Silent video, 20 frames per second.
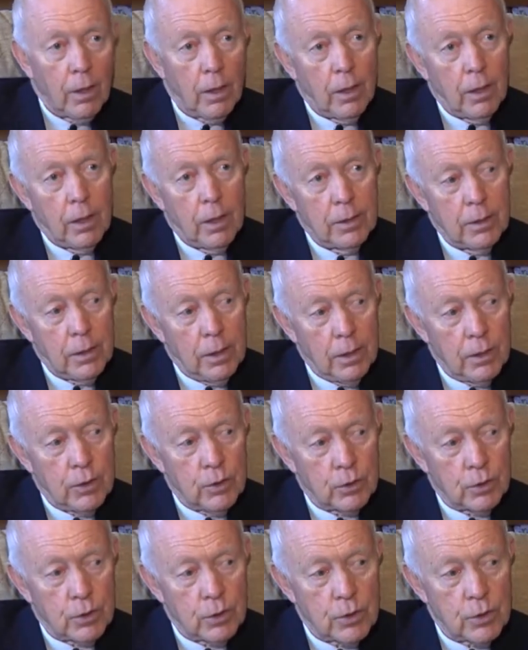And then I
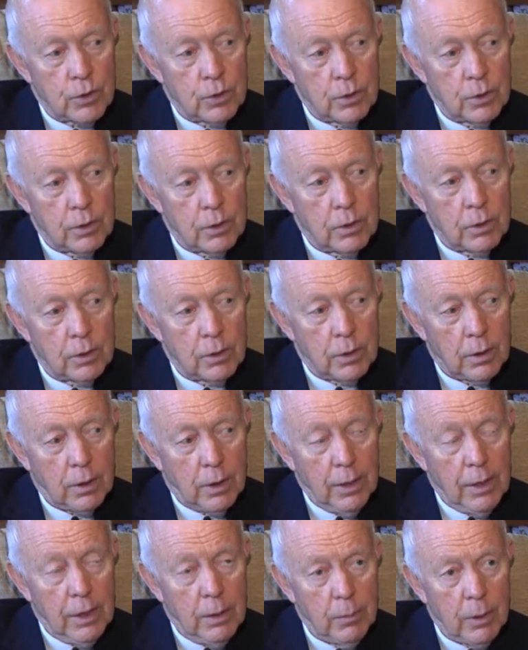thought,
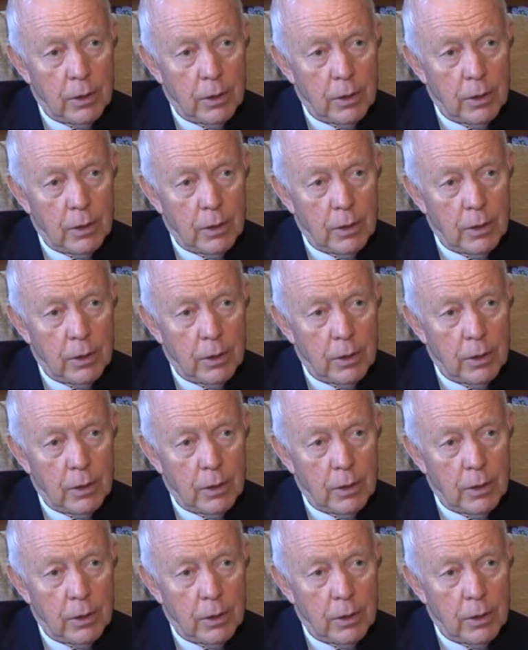I am